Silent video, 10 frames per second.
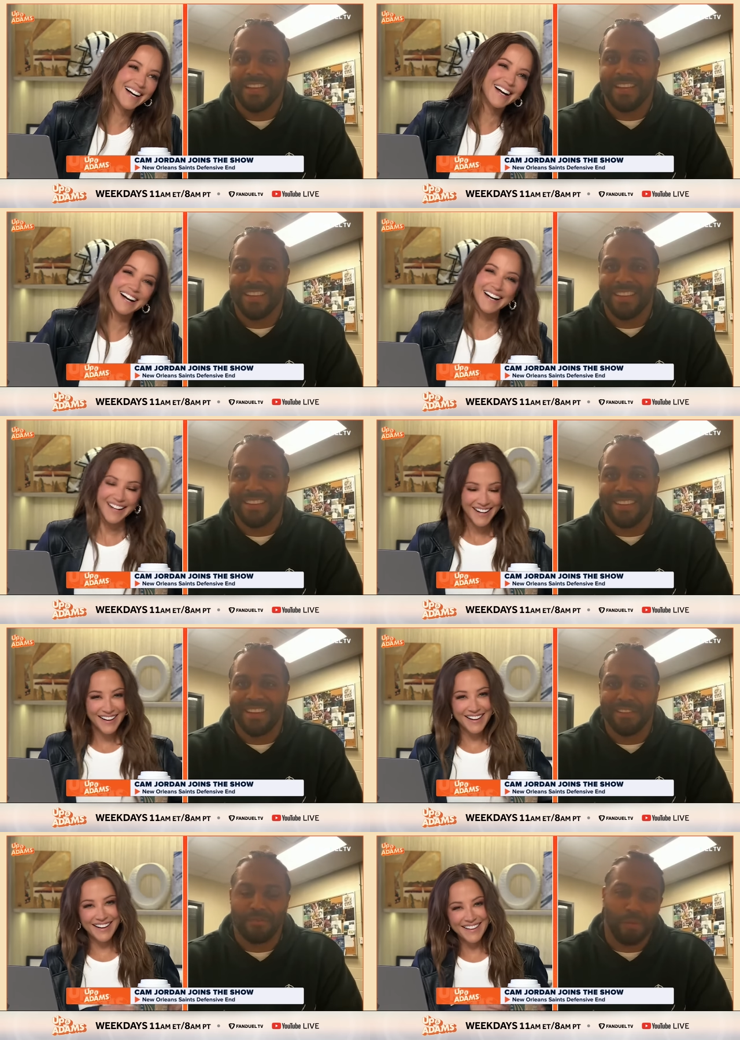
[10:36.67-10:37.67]
Speaker 1: Hey,
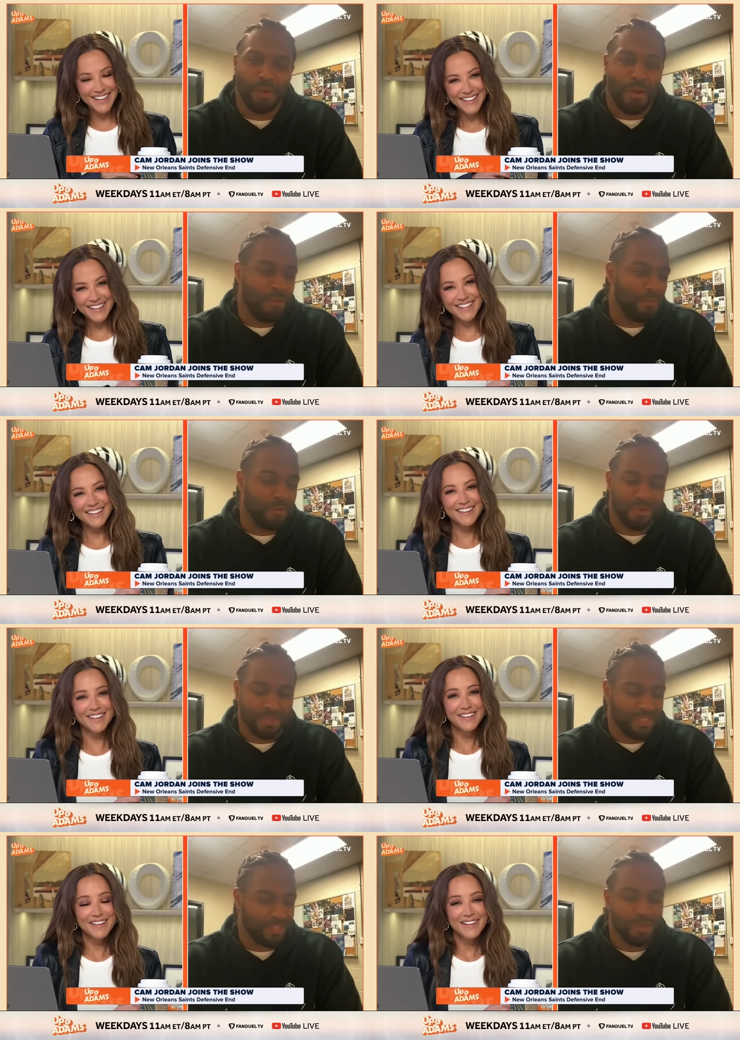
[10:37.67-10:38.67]
like, what do I want for
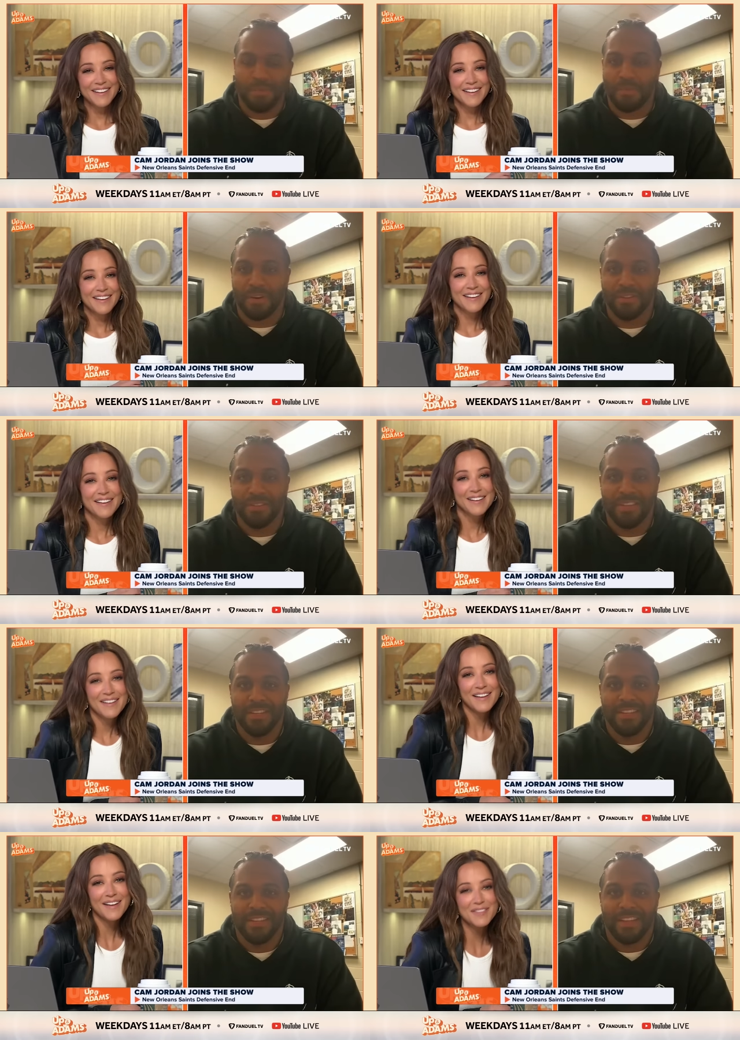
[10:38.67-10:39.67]
Christmas? A Super Bowl
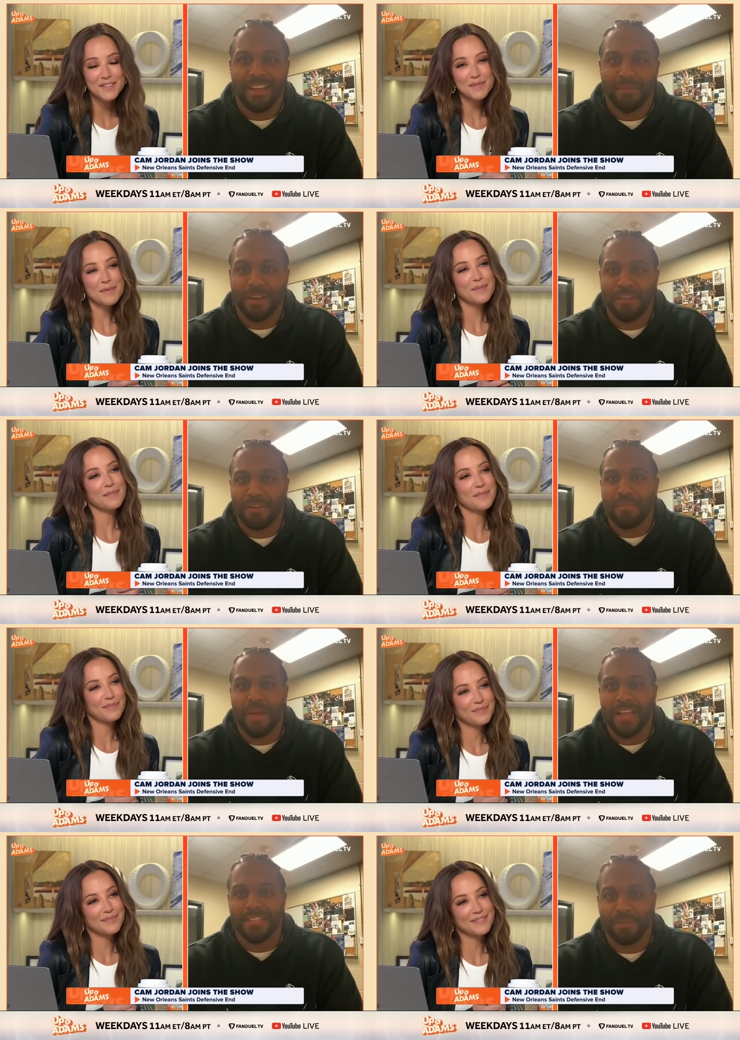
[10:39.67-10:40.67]
in whatever
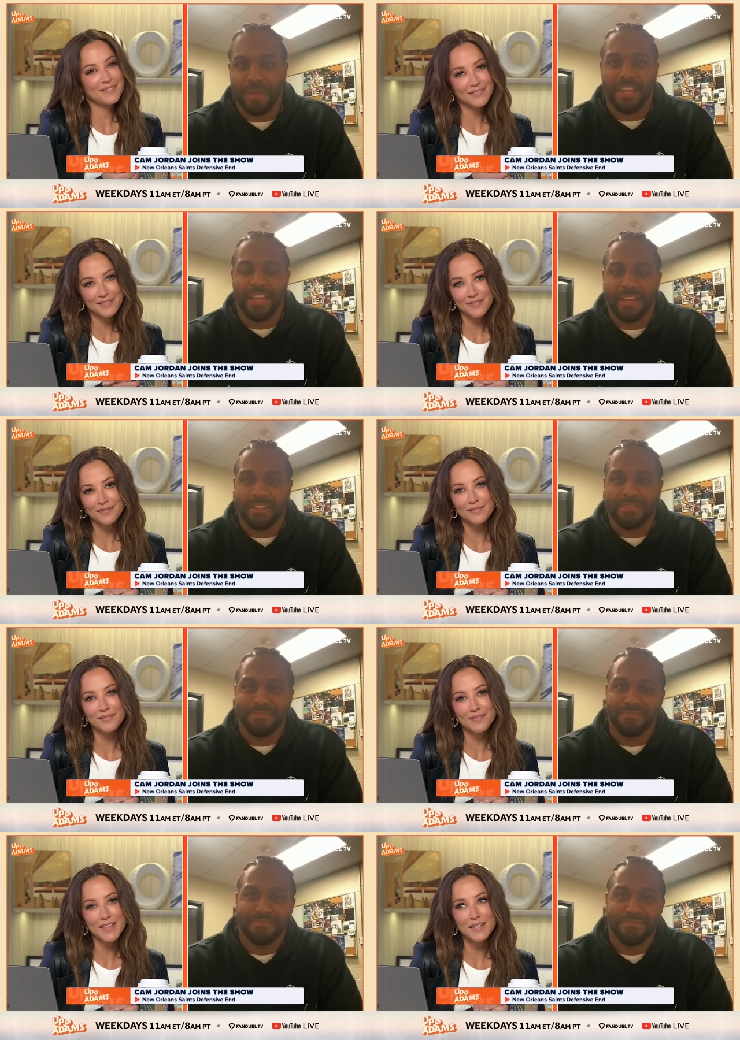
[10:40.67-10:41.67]
capacity we can get it.
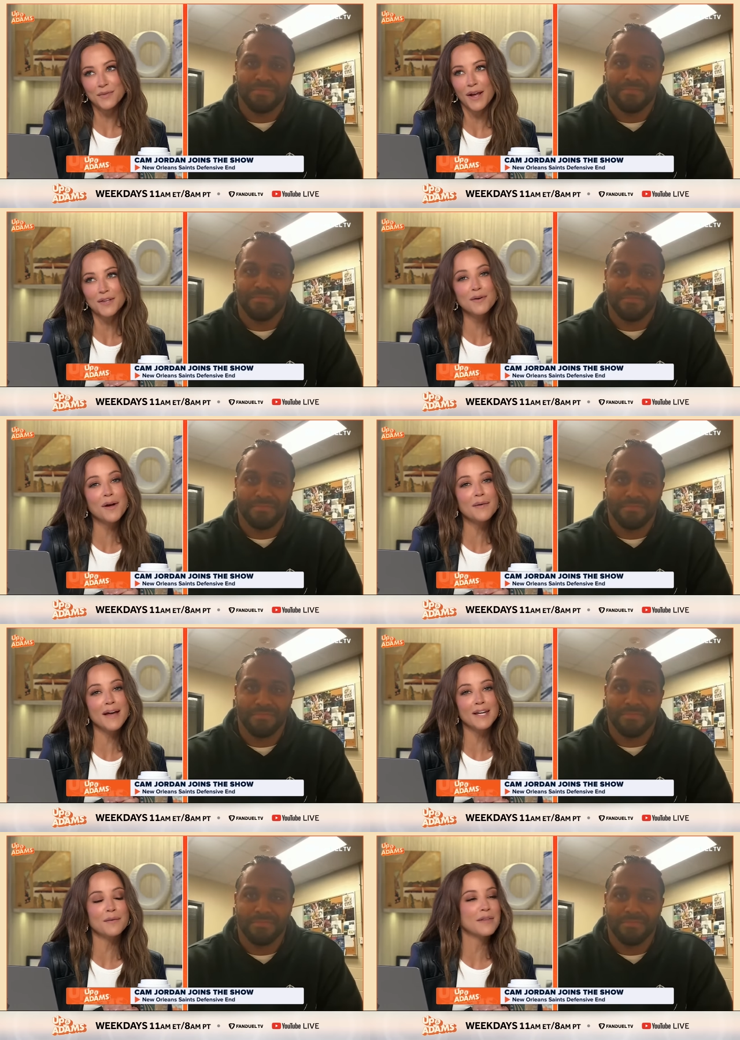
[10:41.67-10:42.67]
Speaker 2: That's right, and you
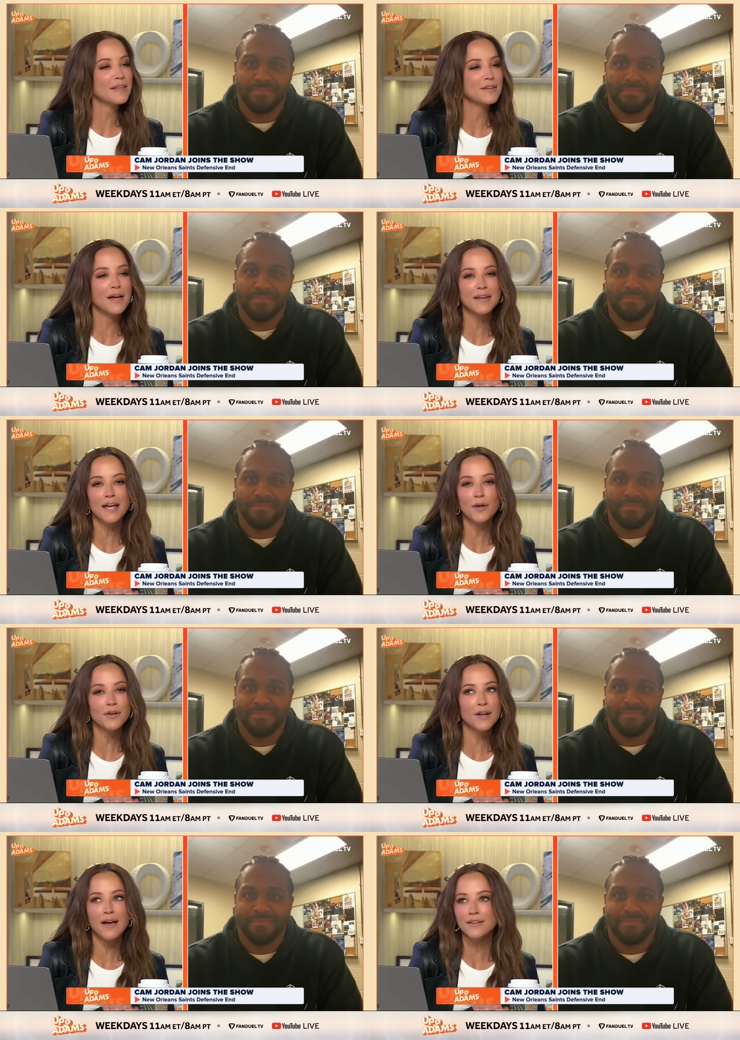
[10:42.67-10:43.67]
go get it. And, and I
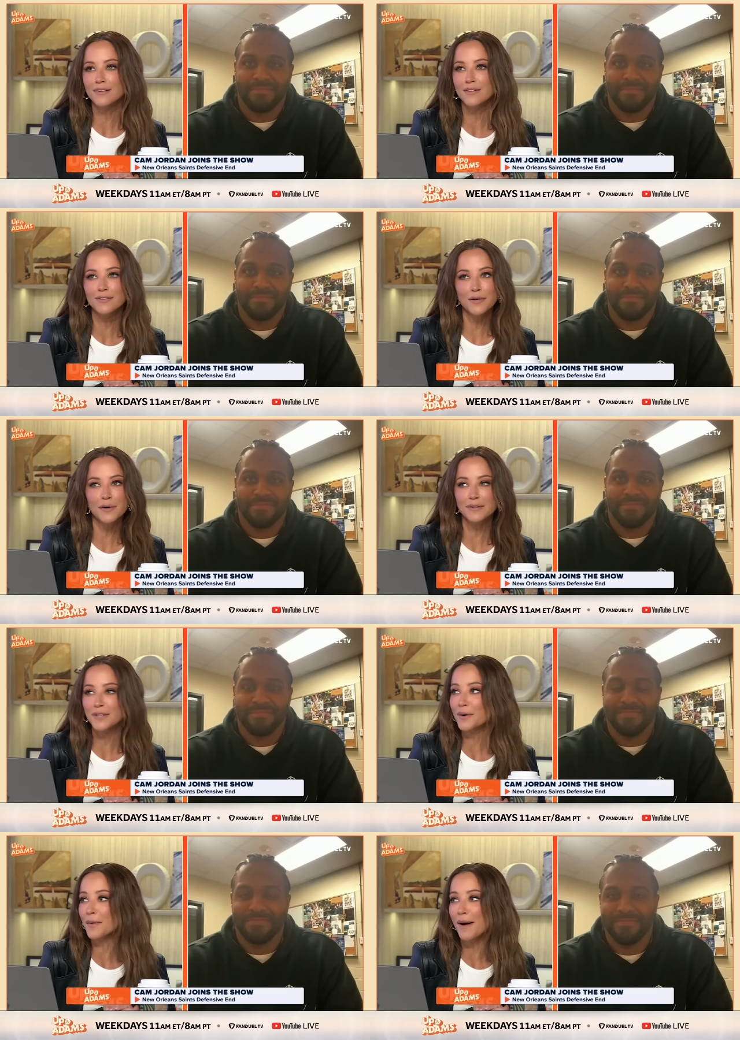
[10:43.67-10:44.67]
know you're not you're you
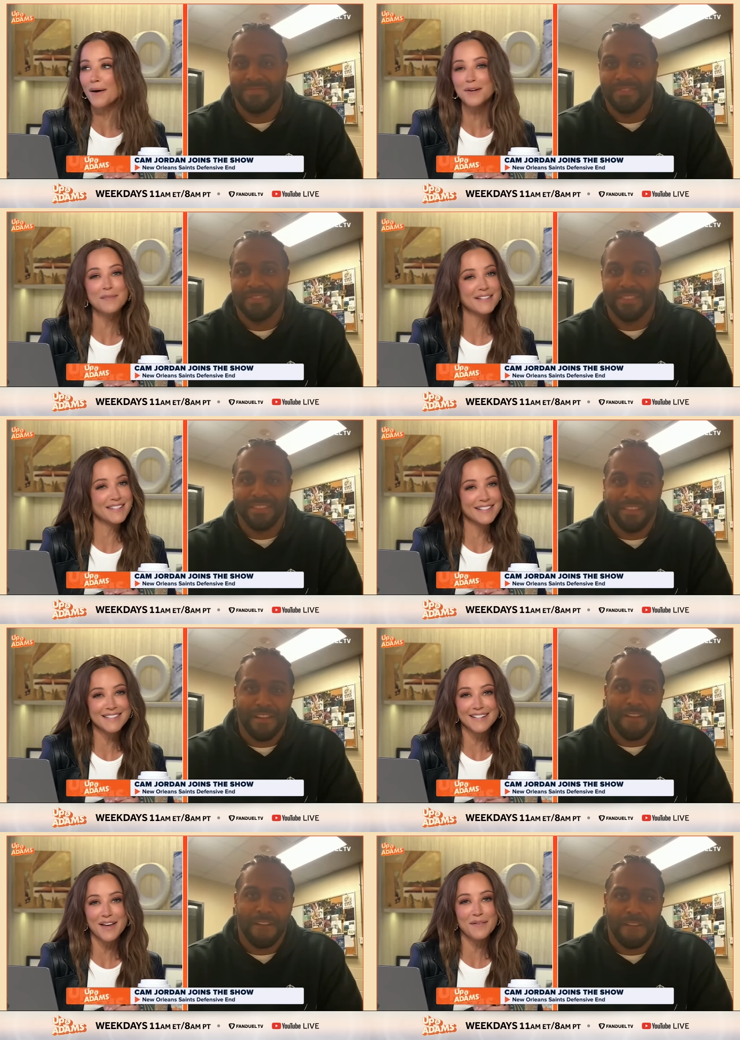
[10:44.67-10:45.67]
are you are about your
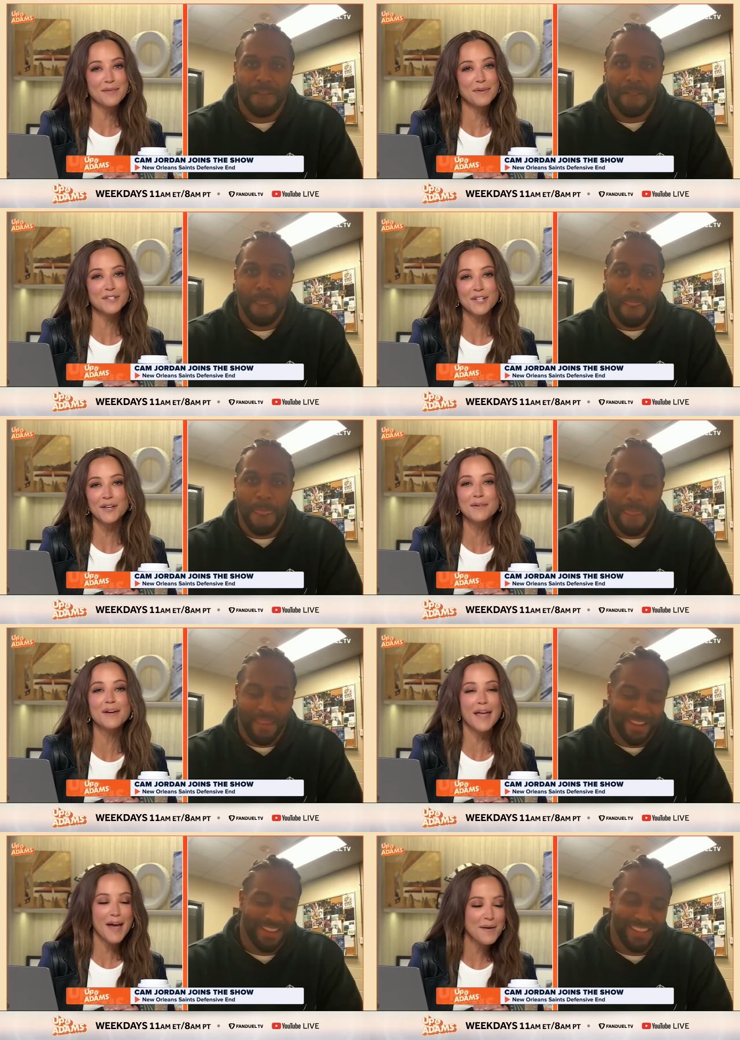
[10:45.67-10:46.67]
business today. We appreciate
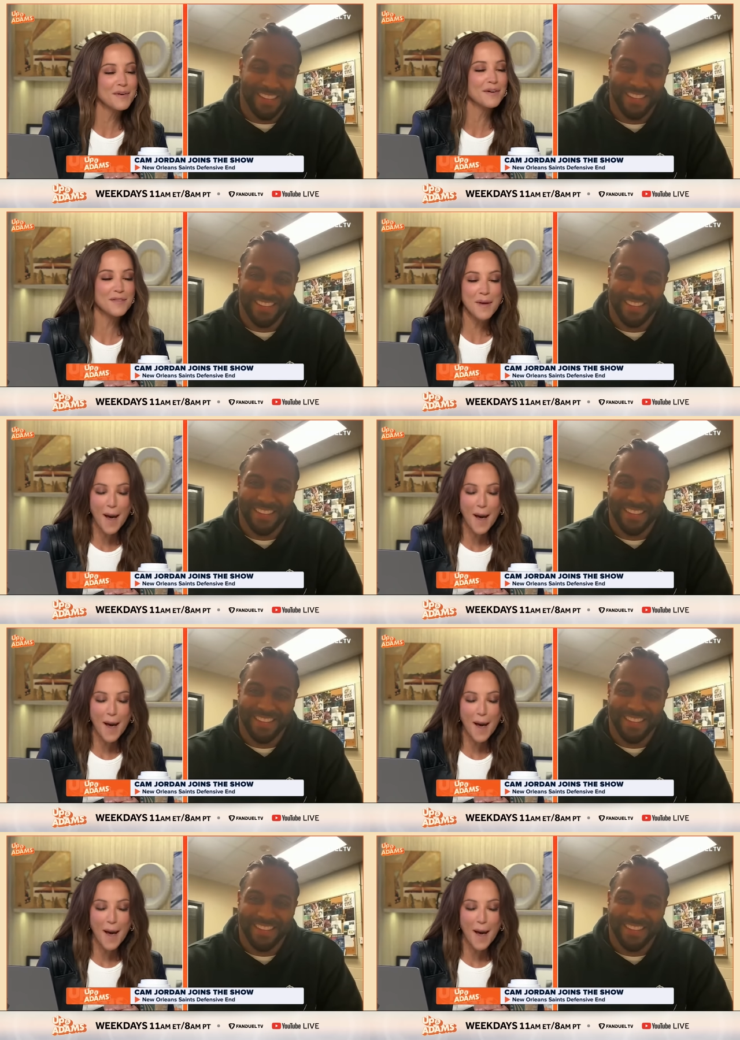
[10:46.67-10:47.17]
you, Cam. You're the